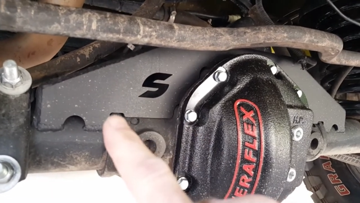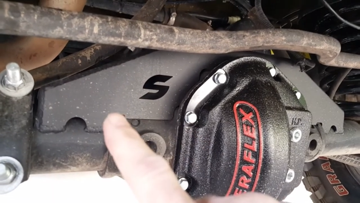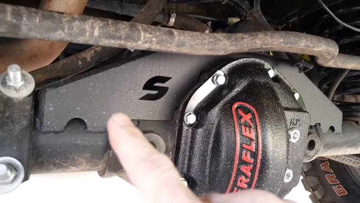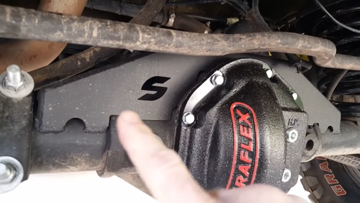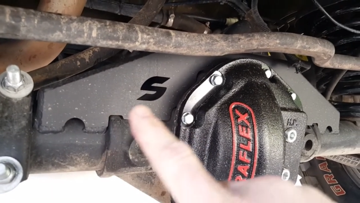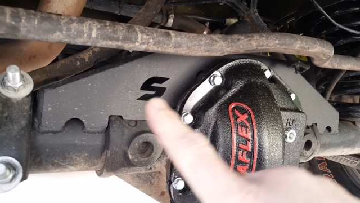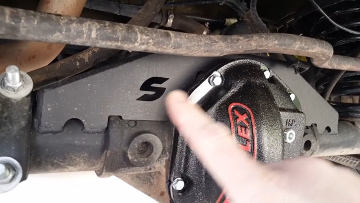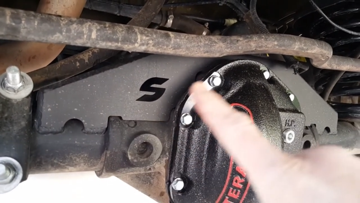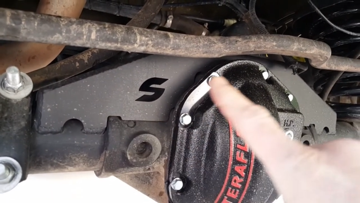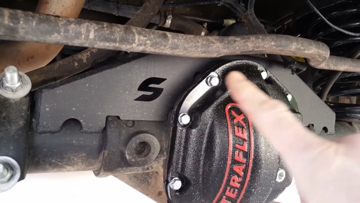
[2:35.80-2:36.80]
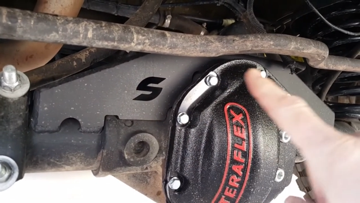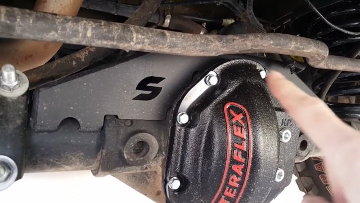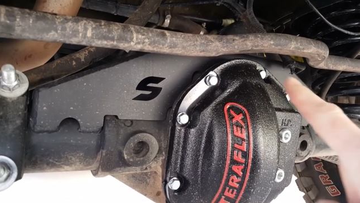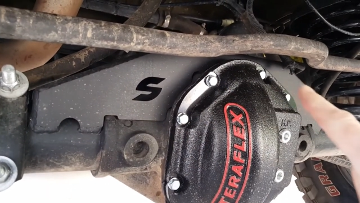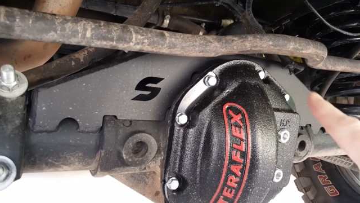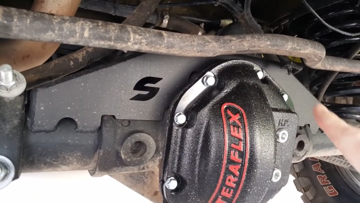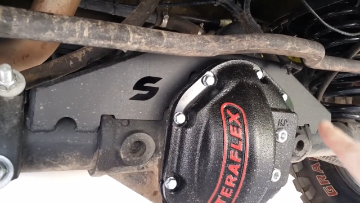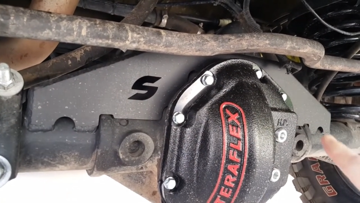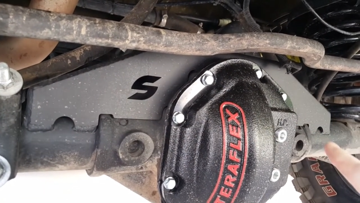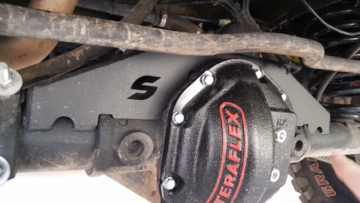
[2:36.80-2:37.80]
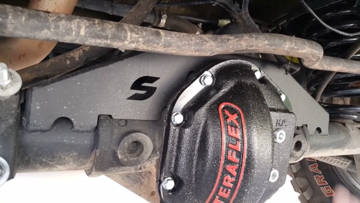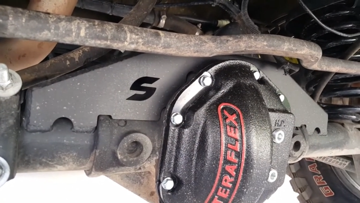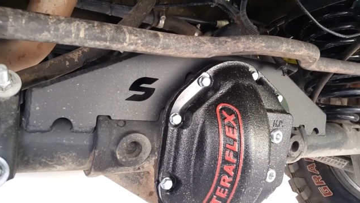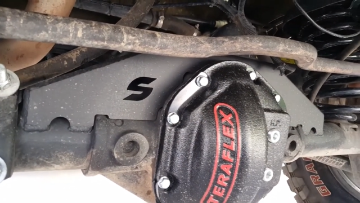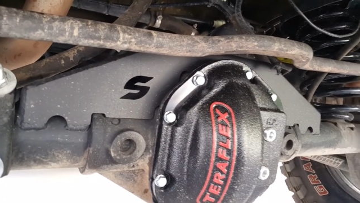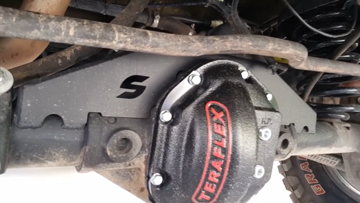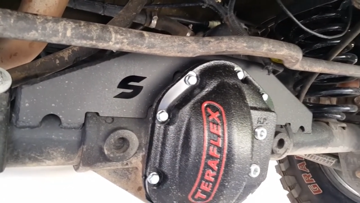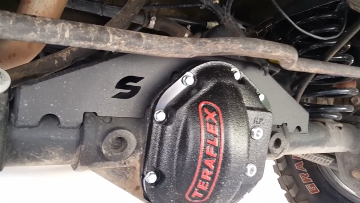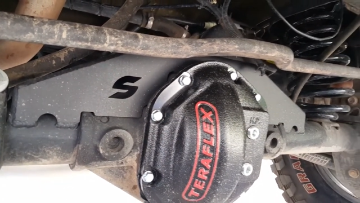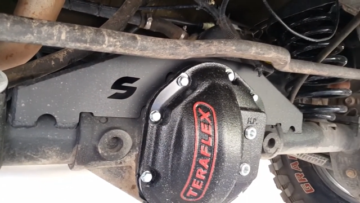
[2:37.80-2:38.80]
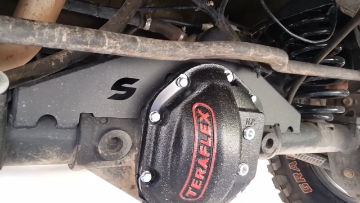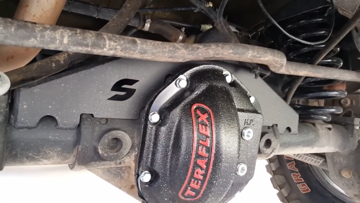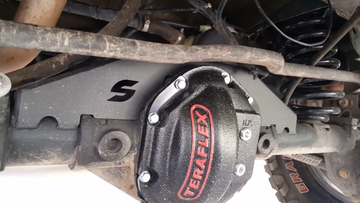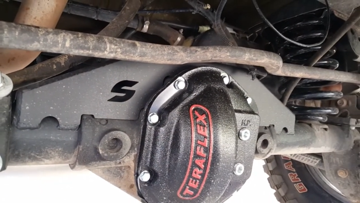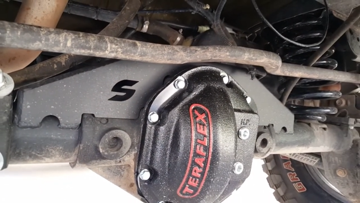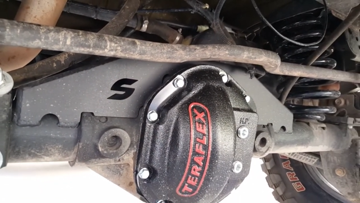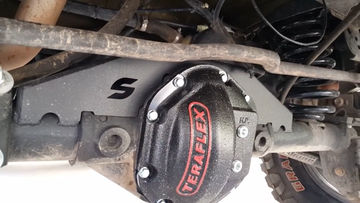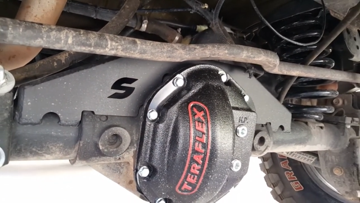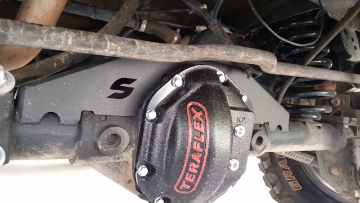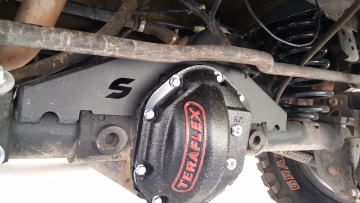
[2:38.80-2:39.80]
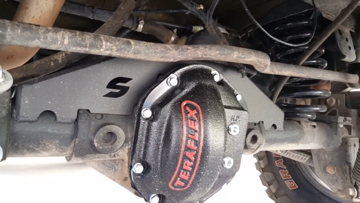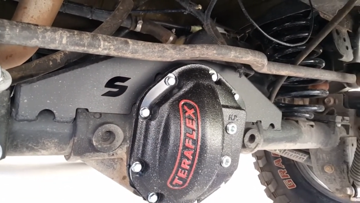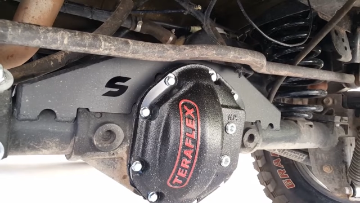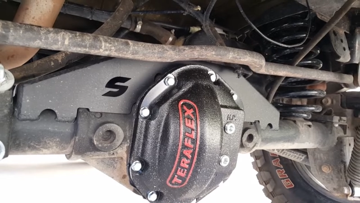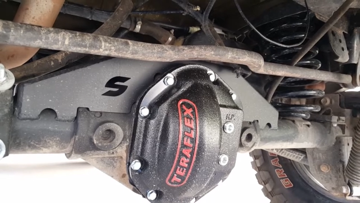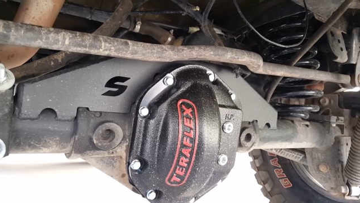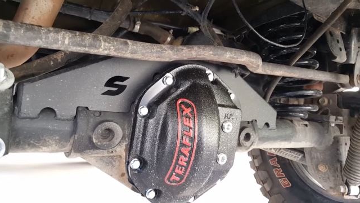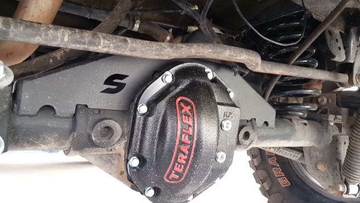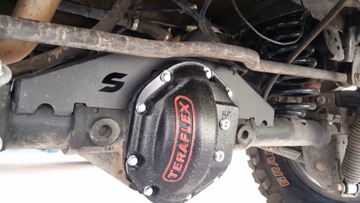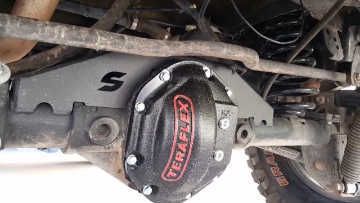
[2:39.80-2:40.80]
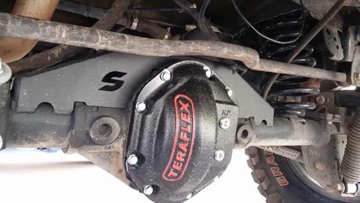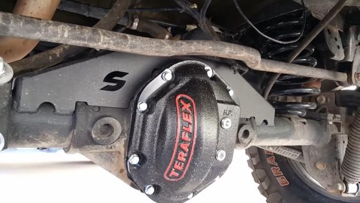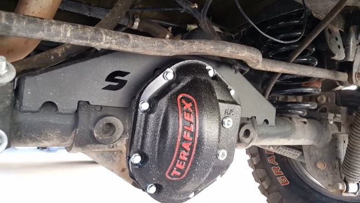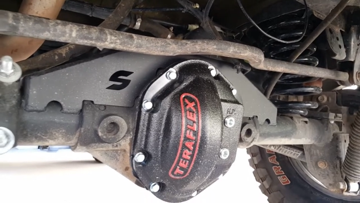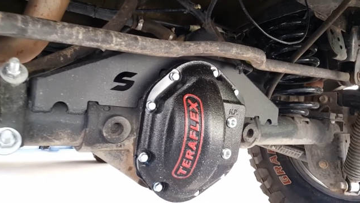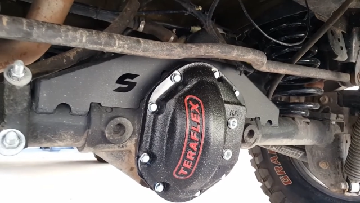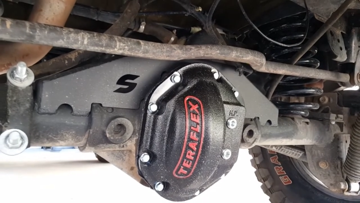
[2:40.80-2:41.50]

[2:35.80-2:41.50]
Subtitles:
Nobody's mouth can be seen.